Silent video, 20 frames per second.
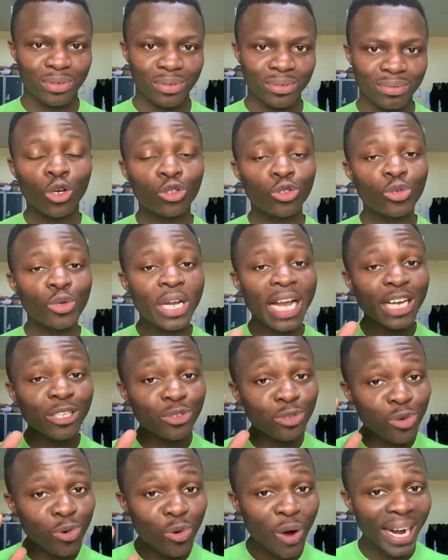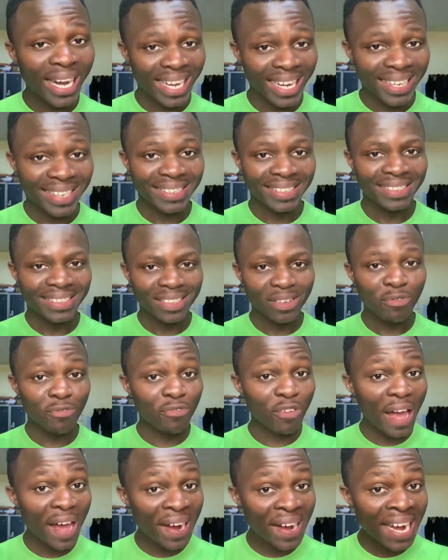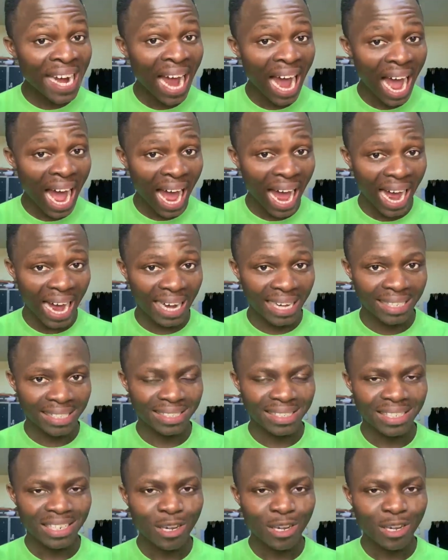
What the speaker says: So to get you working very hard